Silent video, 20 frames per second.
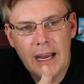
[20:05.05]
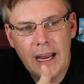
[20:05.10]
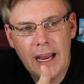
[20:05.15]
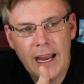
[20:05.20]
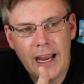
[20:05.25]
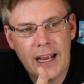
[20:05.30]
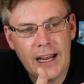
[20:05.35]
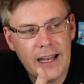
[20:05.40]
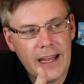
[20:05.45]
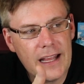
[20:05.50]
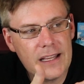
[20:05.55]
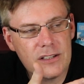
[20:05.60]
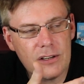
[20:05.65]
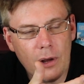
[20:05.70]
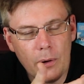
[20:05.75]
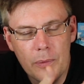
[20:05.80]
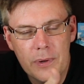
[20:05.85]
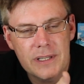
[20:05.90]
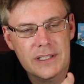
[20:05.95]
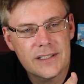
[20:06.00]
And that's
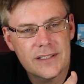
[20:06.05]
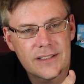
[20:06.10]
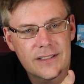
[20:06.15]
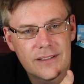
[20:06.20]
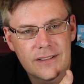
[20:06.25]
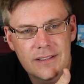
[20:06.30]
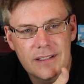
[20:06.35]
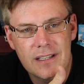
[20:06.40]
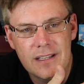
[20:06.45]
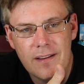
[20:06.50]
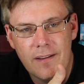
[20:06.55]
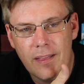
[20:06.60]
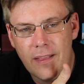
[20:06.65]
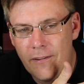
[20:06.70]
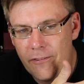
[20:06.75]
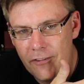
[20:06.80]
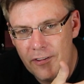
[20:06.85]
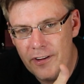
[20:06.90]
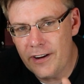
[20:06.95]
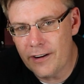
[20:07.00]
always
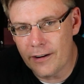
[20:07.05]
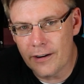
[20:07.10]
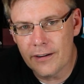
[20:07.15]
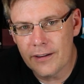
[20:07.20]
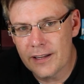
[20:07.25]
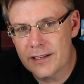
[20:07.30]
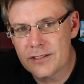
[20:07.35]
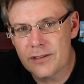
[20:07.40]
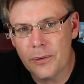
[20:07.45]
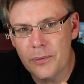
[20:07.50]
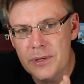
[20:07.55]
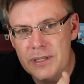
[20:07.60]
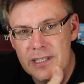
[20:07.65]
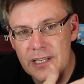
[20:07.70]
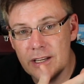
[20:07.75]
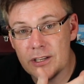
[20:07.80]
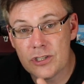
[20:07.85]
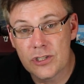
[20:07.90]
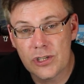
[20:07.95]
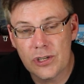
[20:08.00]
the fear. There's always
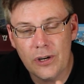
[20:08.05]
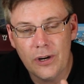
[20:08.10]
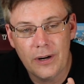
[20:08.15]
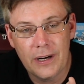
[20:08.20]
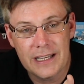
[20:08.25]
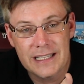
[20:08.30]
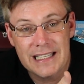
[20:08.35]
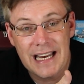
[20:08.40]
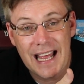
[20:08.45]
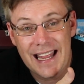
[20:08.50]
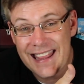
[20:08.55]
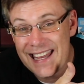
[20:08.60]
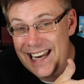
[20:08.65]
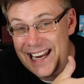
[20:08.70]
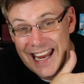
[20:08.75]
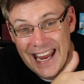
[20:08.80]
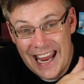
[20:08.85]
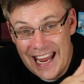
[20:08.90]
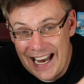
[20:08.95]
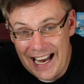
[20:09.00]
the concern. It's not that
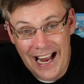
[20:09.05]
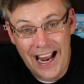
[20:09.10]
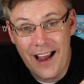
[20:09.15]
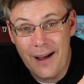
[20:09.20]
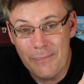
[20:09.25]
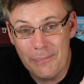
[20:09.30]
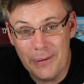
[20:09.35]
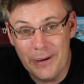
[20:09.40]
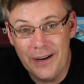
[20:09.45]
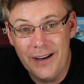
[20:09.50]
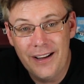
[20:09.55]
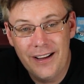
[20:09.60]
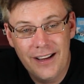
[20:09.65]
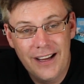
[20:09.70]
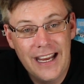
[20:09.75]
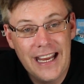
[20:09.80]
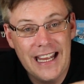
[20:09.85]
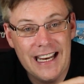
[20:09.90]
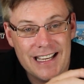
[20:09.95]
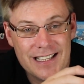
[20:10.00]
it can't
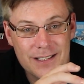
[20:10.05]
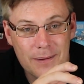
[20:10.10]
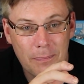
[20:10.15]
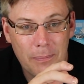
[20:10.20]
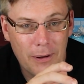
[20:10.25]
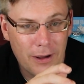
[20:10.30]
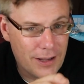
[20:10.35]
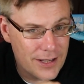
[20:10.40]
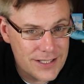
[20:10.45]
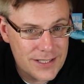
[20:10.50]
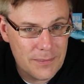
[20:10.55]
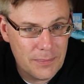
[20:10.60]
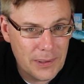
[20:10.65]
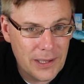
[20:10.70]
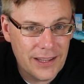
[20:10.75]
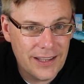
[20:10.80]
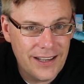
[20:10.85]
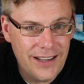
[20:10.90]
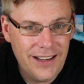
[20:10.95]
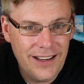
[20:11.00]
happen. It is a
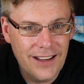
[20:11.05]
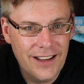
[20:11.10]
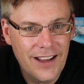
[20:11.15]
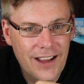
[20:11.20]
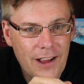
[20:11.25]
possibility.